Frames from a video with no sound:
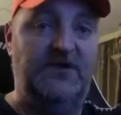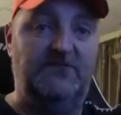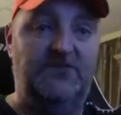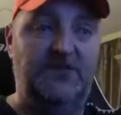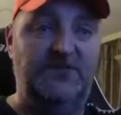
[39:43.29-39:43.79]

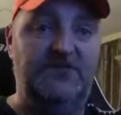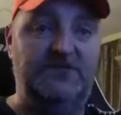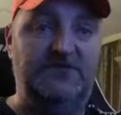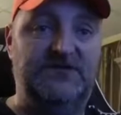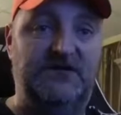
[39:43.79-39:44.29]
I've really
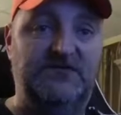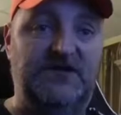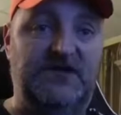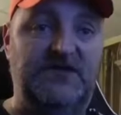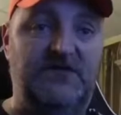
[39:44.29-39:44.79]
used
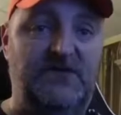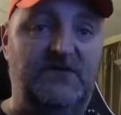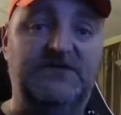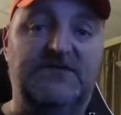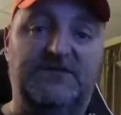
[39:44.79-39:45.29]
outside the
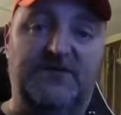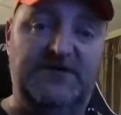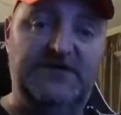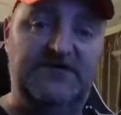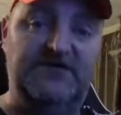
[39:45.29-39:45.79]
most is my
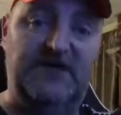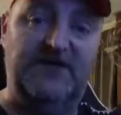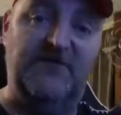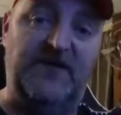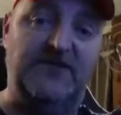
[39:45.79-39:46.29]

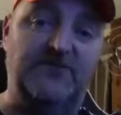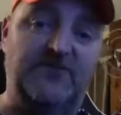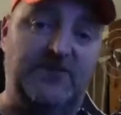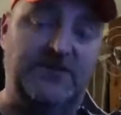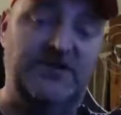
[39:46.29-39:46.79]
DJI Phantom
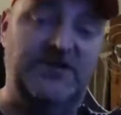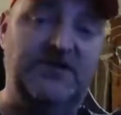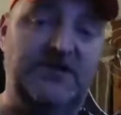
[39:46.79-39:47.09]
3.